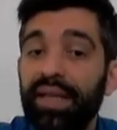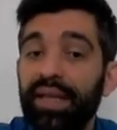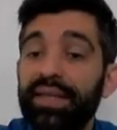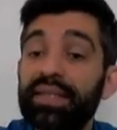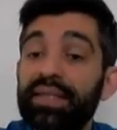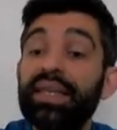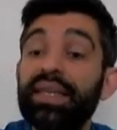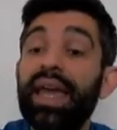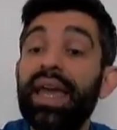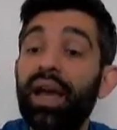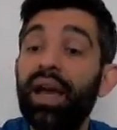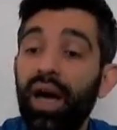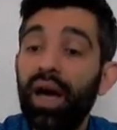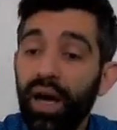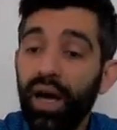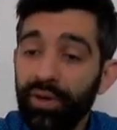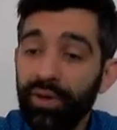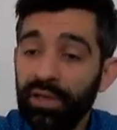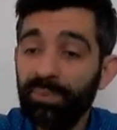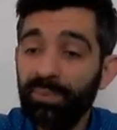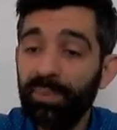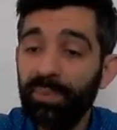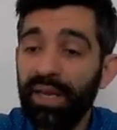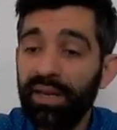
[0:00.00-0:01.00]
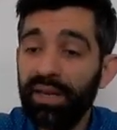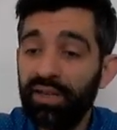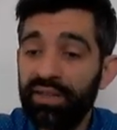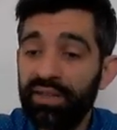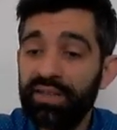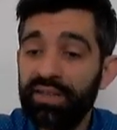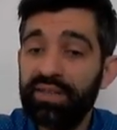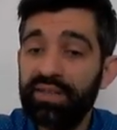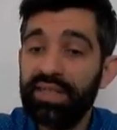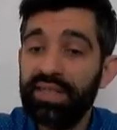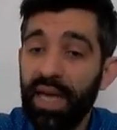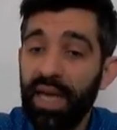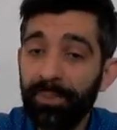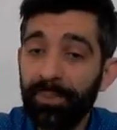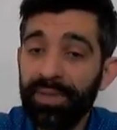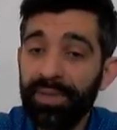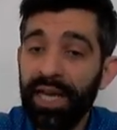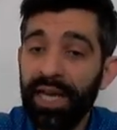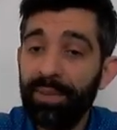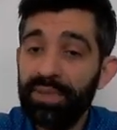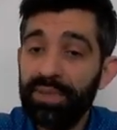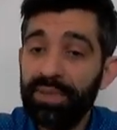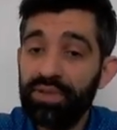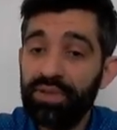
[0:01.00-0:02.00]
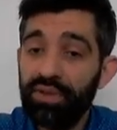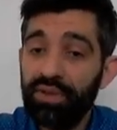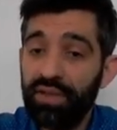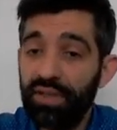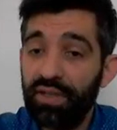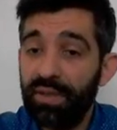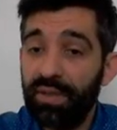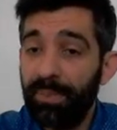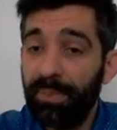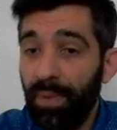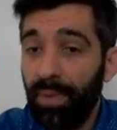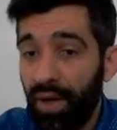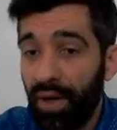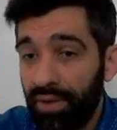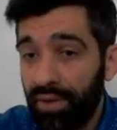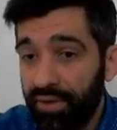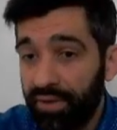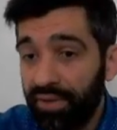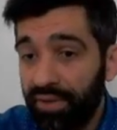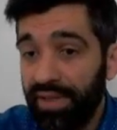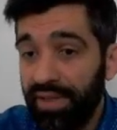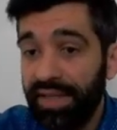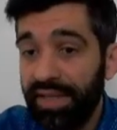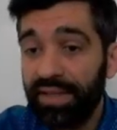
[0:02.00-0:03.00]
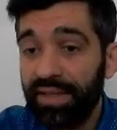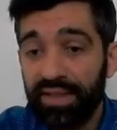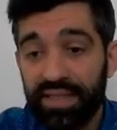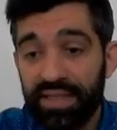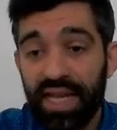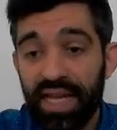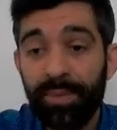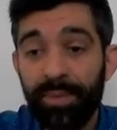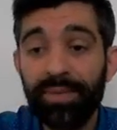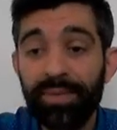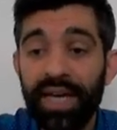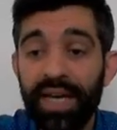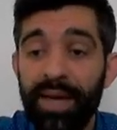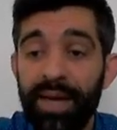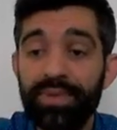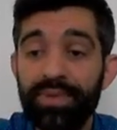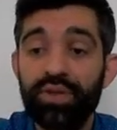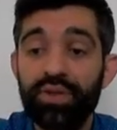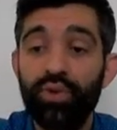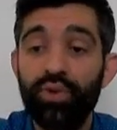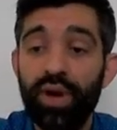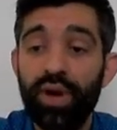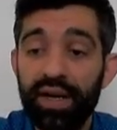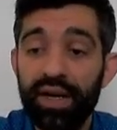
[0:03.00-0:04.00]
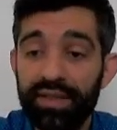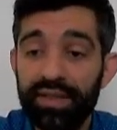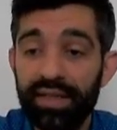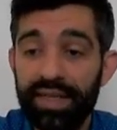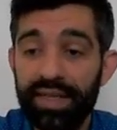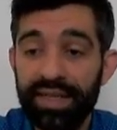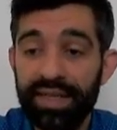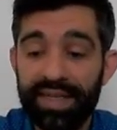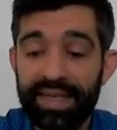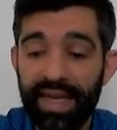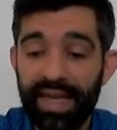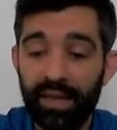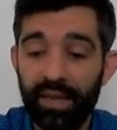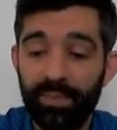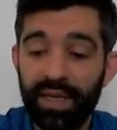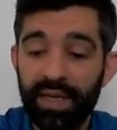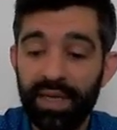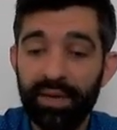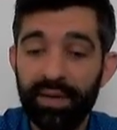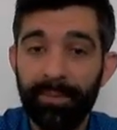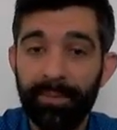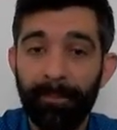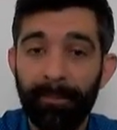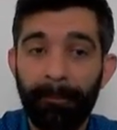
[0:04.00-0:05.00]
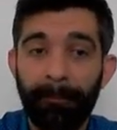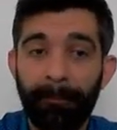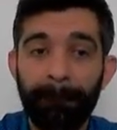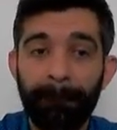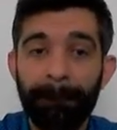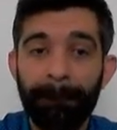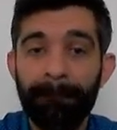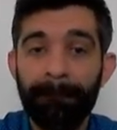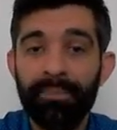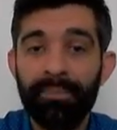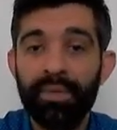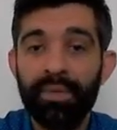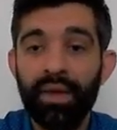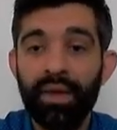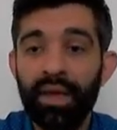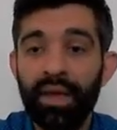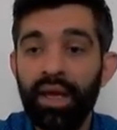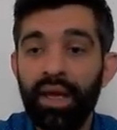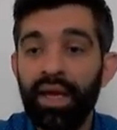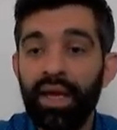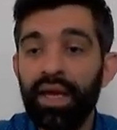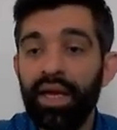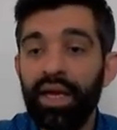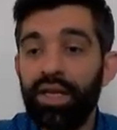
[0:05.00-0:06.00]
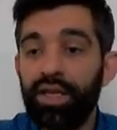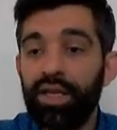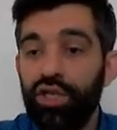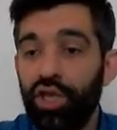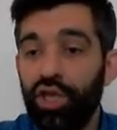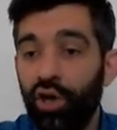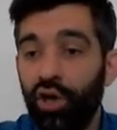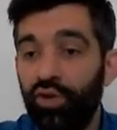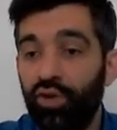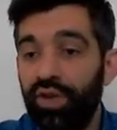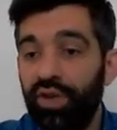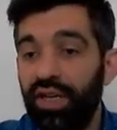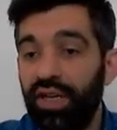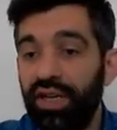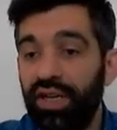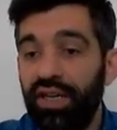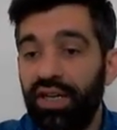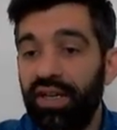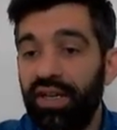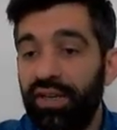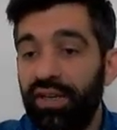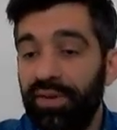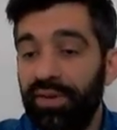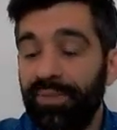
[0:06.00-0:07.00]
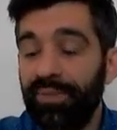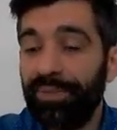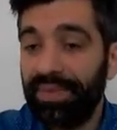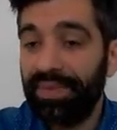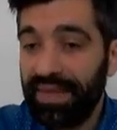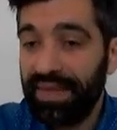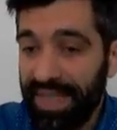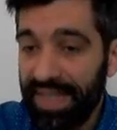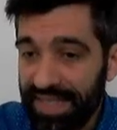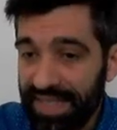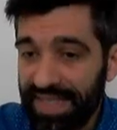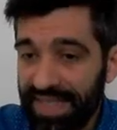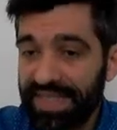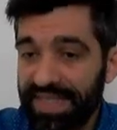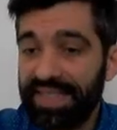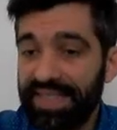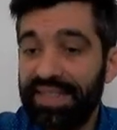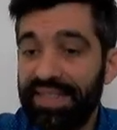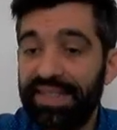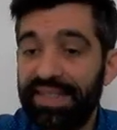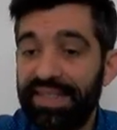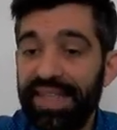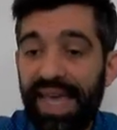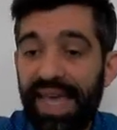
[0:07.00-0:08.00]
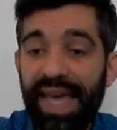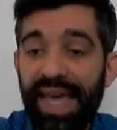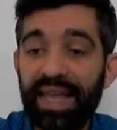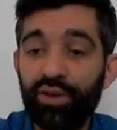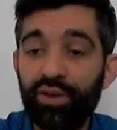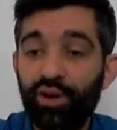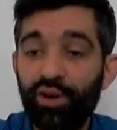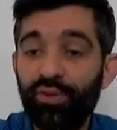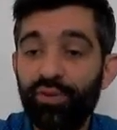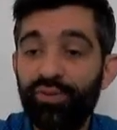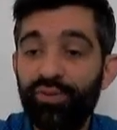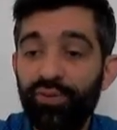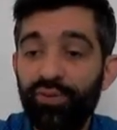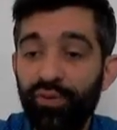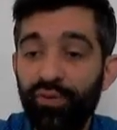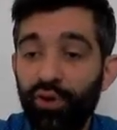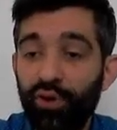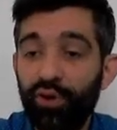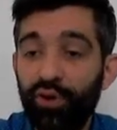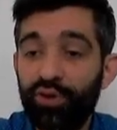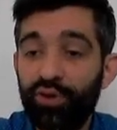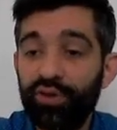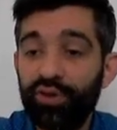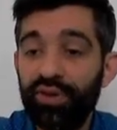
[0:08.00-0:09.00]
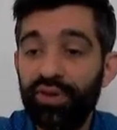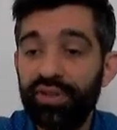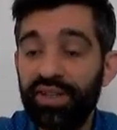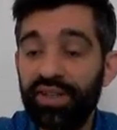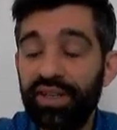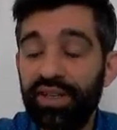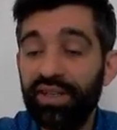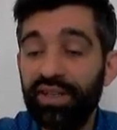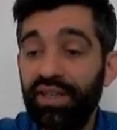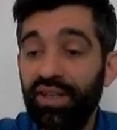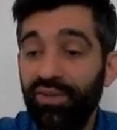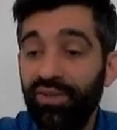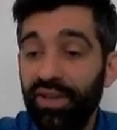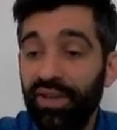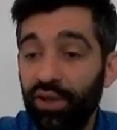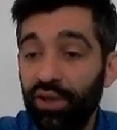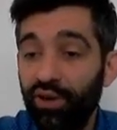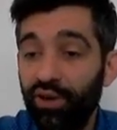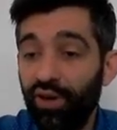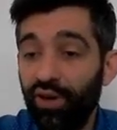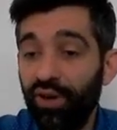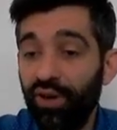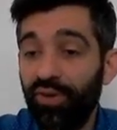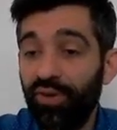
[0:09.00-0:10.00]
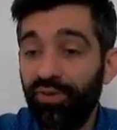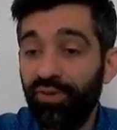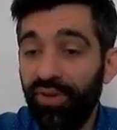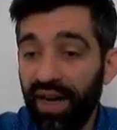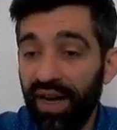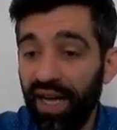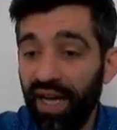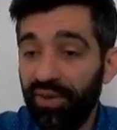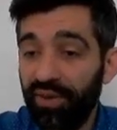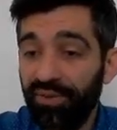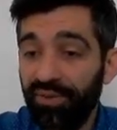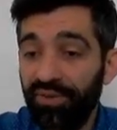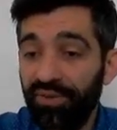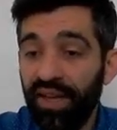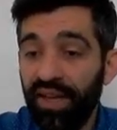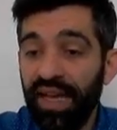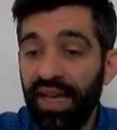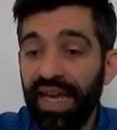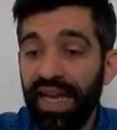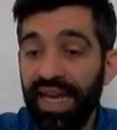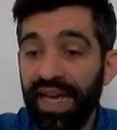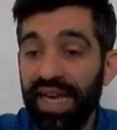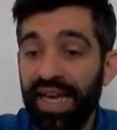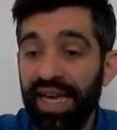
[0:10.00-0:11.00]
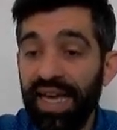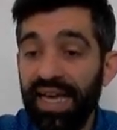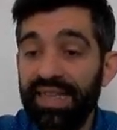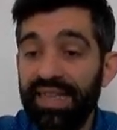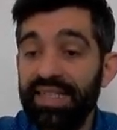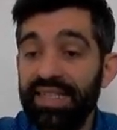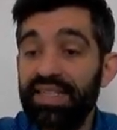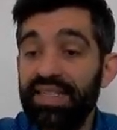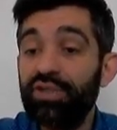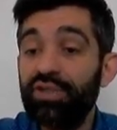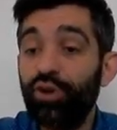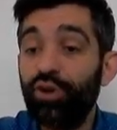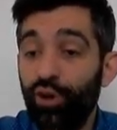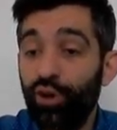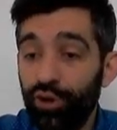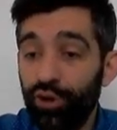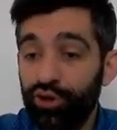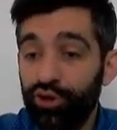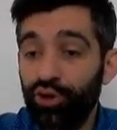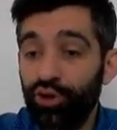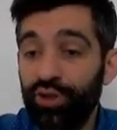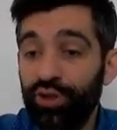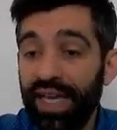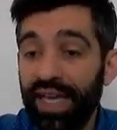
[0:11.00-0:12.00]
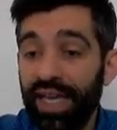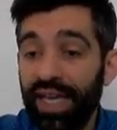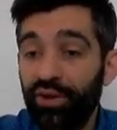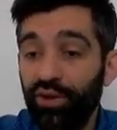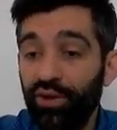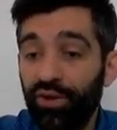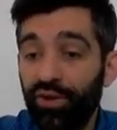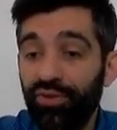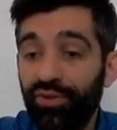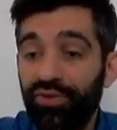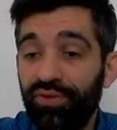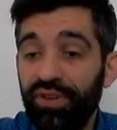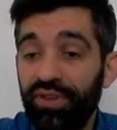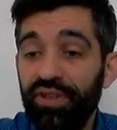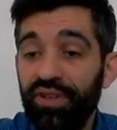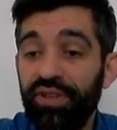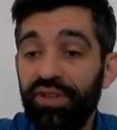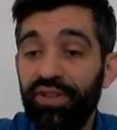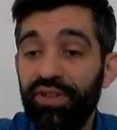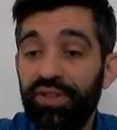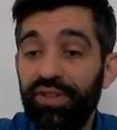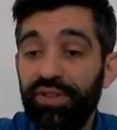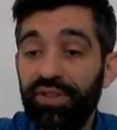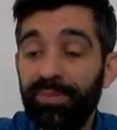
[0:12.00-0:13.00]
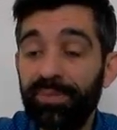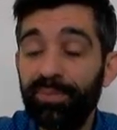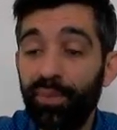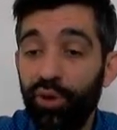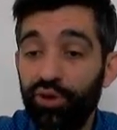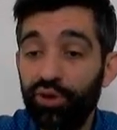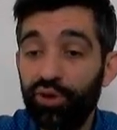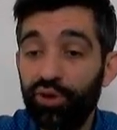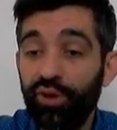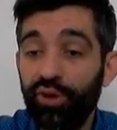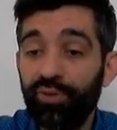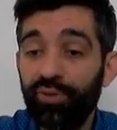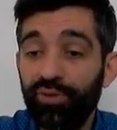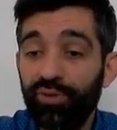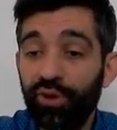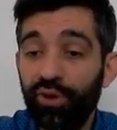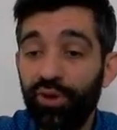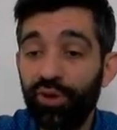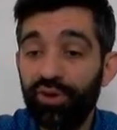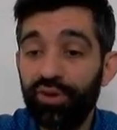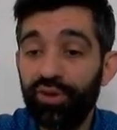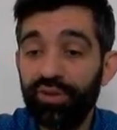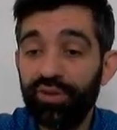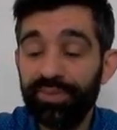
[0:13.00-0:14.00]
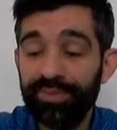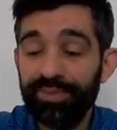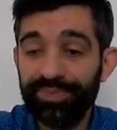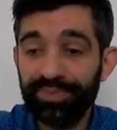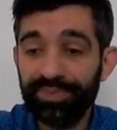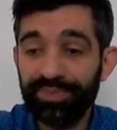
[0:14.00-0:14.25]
This accounting period sometimes monthly, sometimes quarterly can be. So this is the end of for the video 5, and this is also the end of the module for